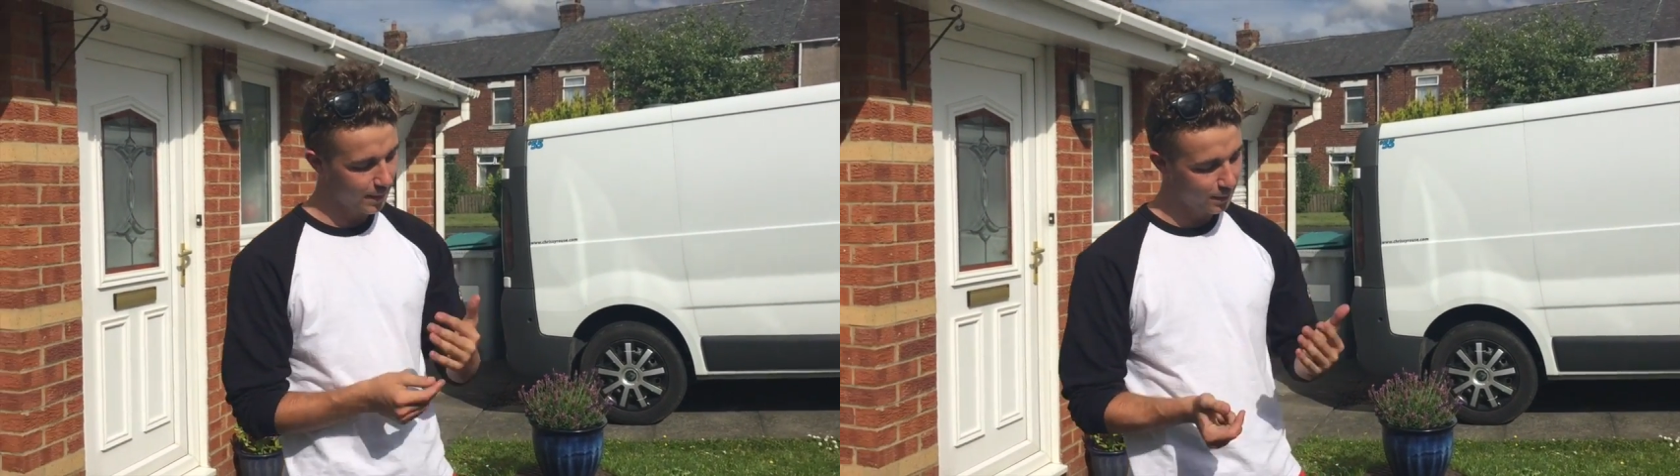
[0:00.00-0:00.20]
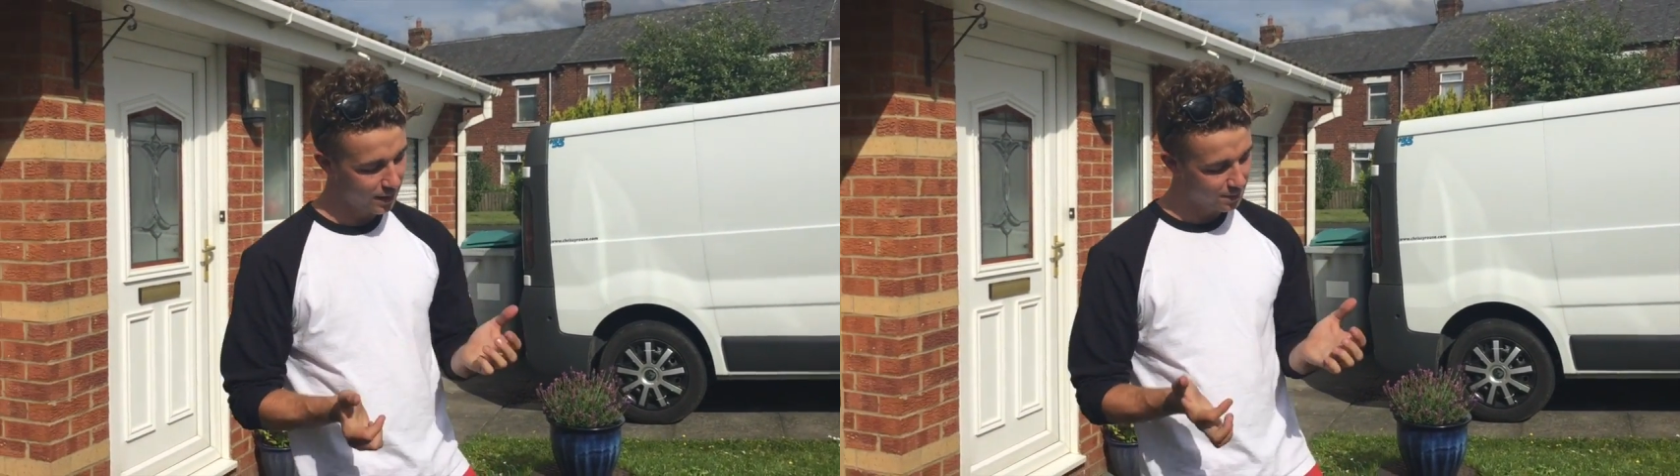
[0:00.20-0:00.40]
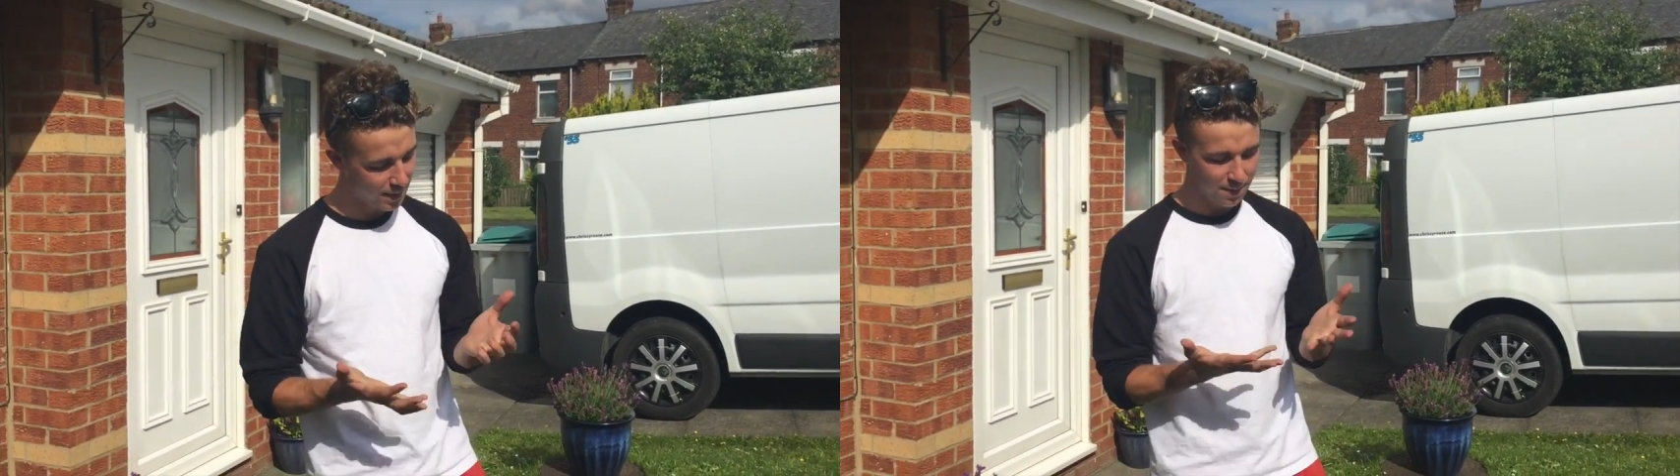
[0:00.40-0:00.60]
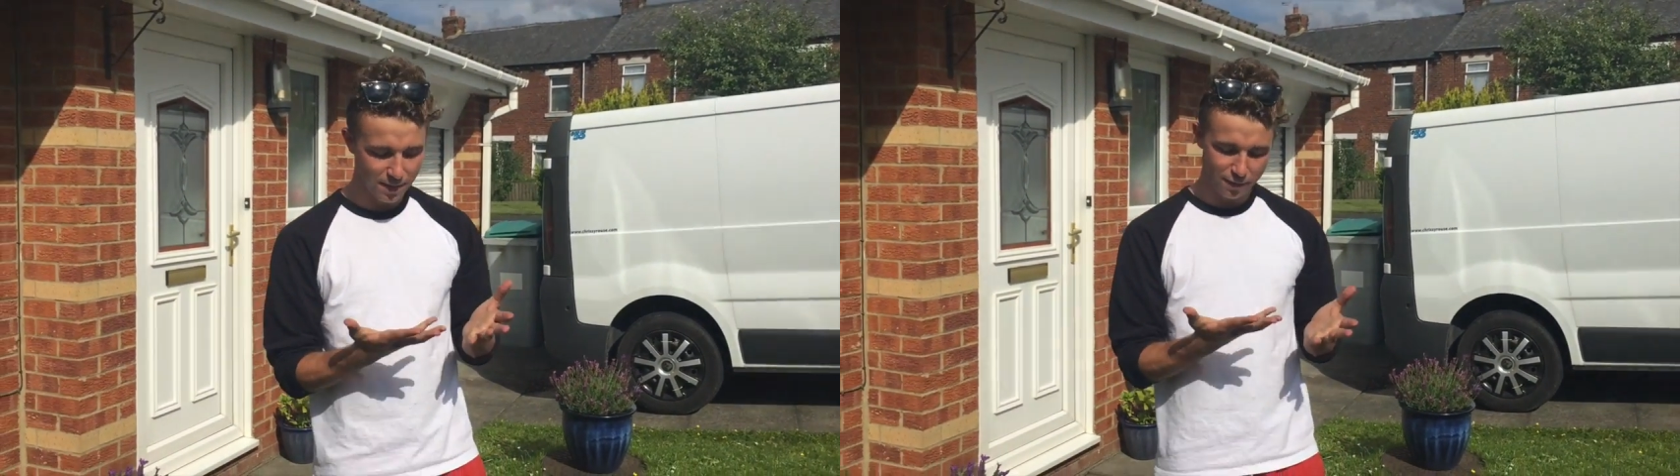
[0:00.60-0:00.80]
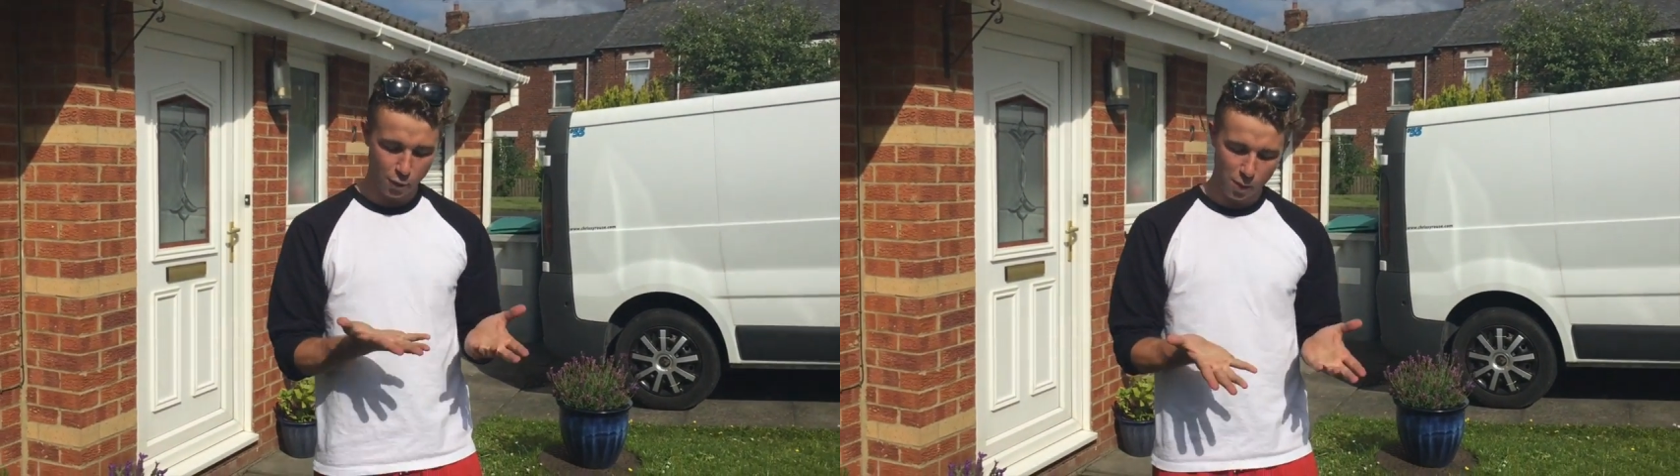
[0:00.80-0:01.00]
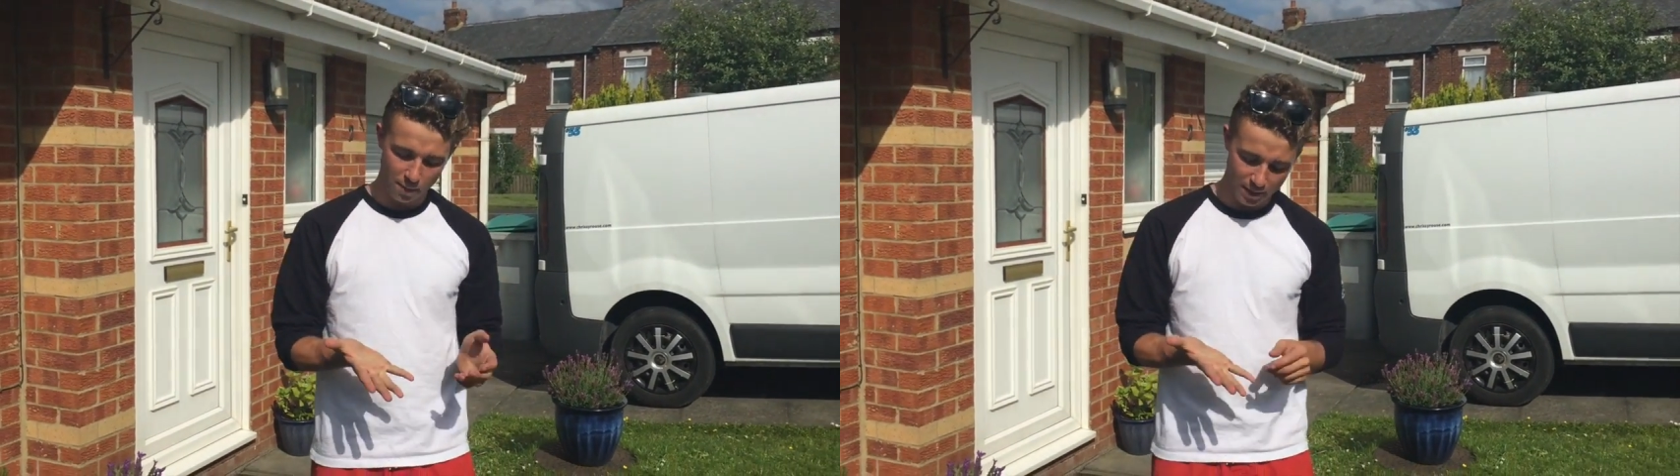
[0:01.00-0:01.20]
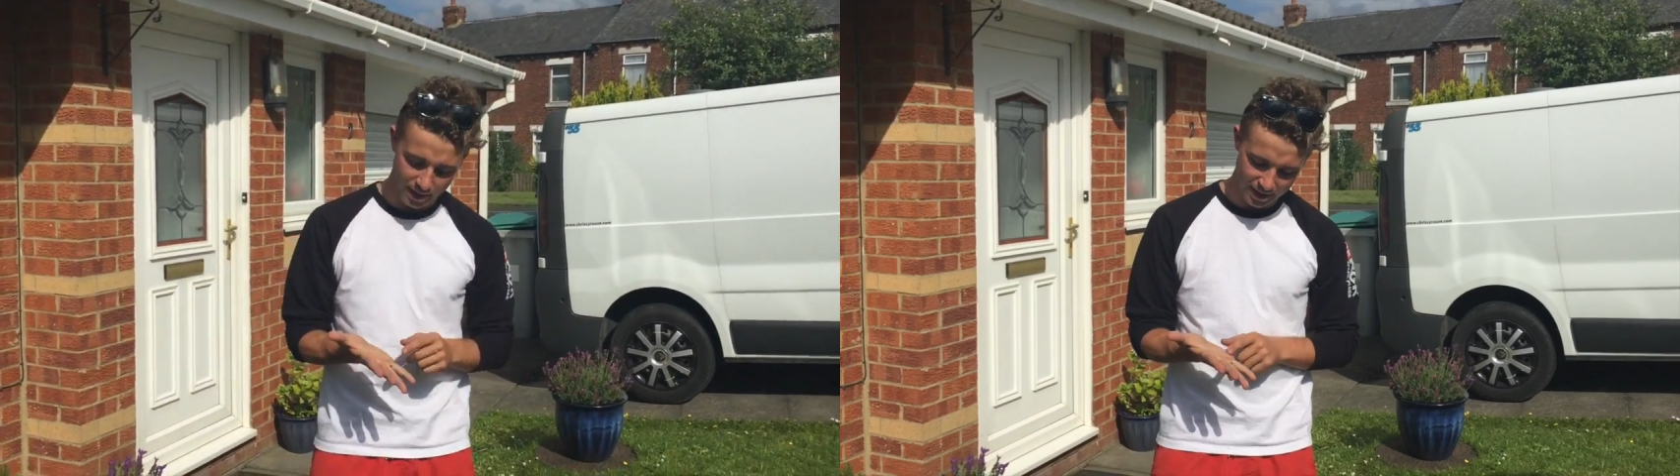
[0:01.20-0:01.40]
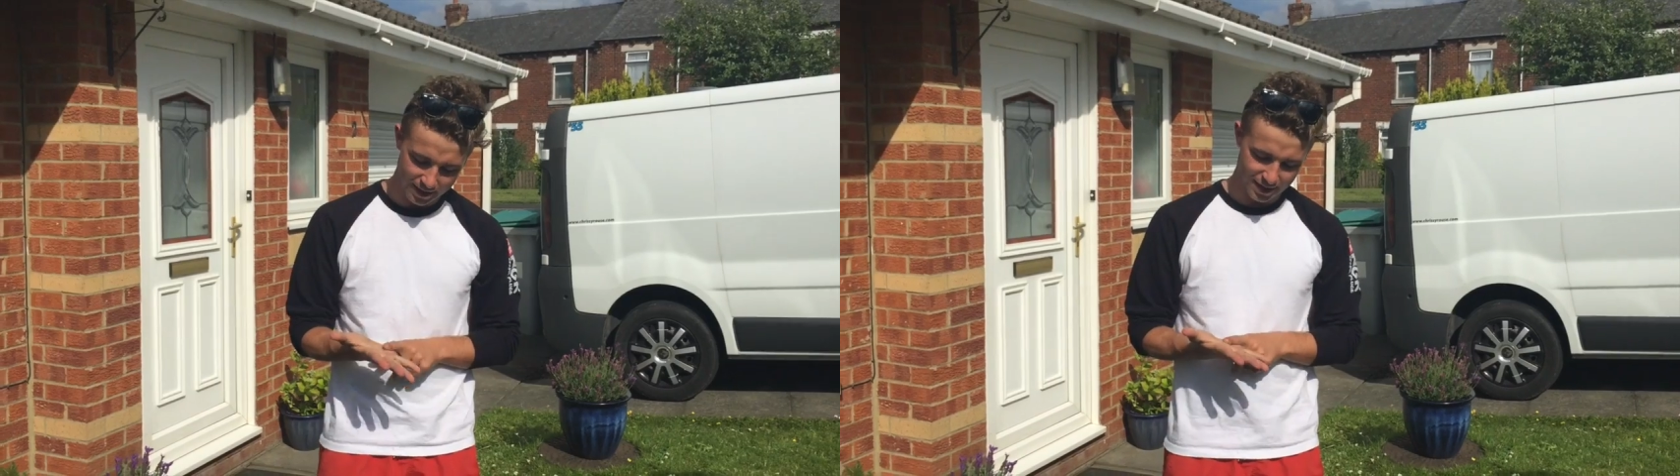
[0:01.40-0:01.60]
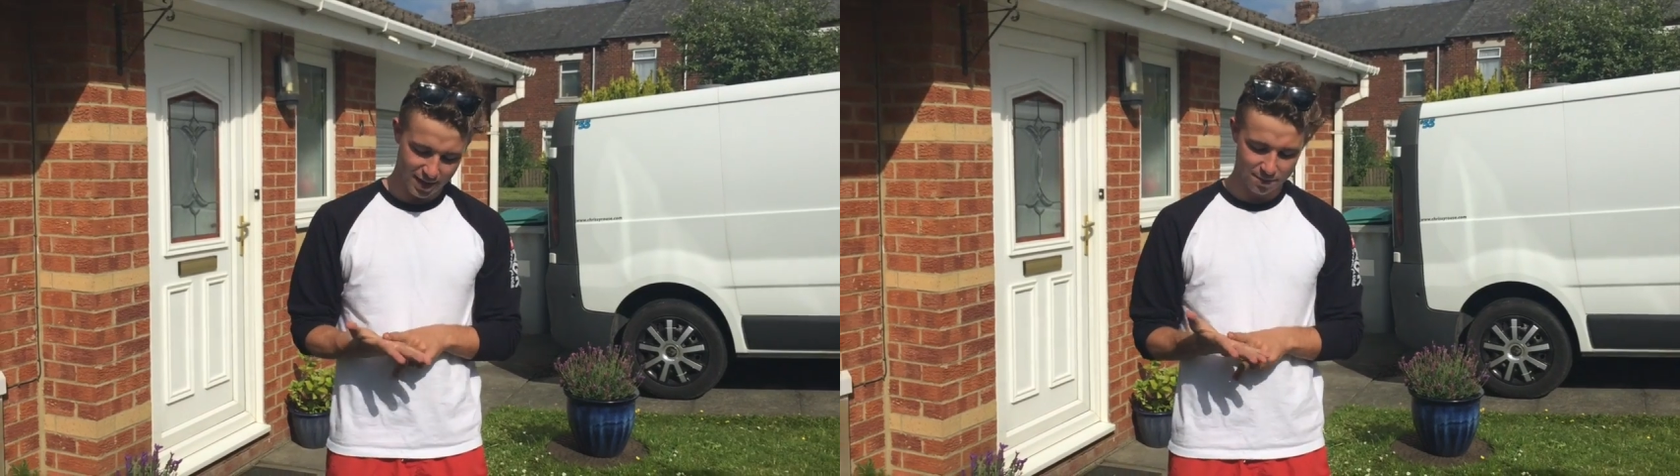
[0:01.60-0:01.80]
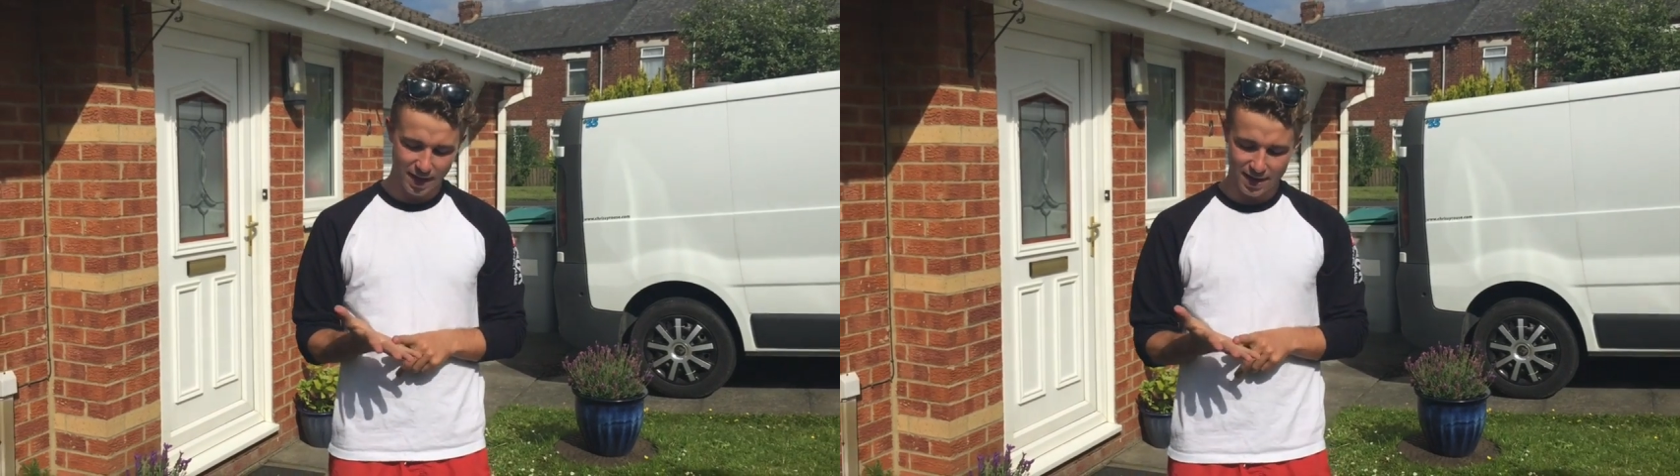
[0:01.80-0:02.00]
with us being a bit of a woman,
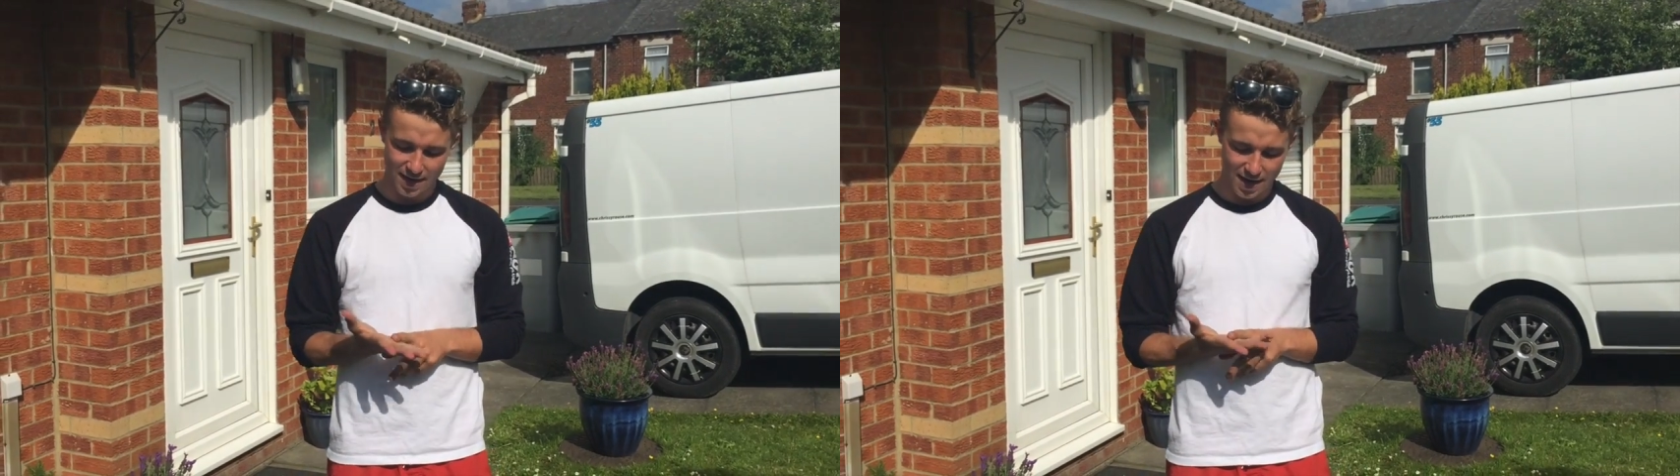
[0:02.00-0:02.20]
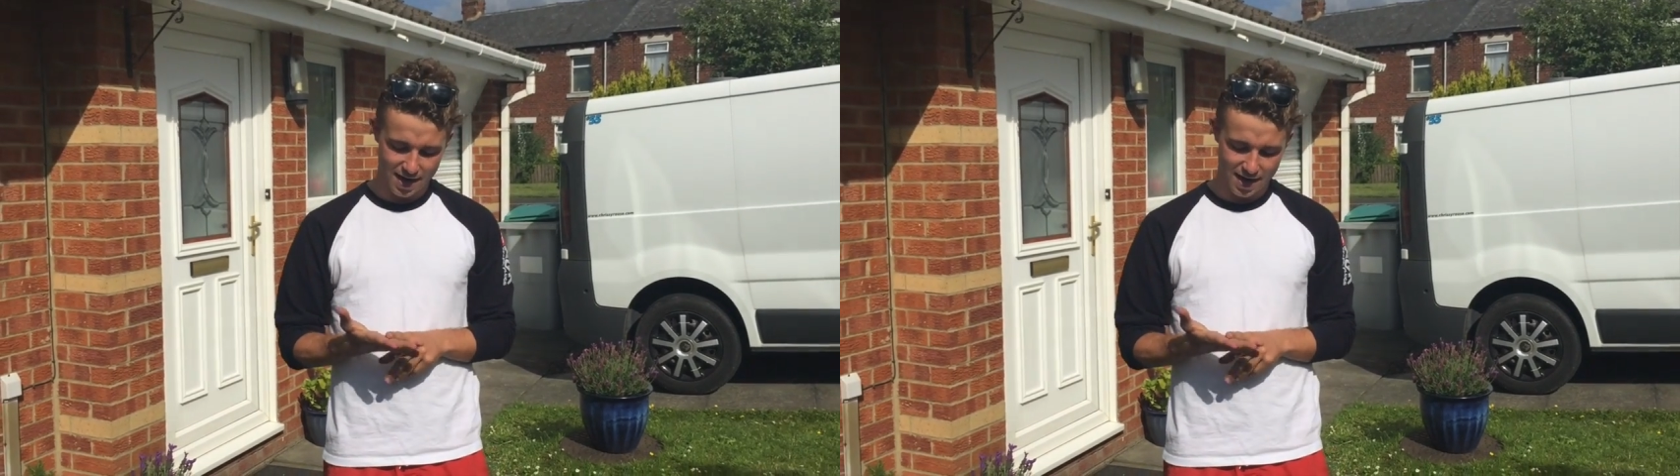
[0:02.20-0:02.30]
I'm getting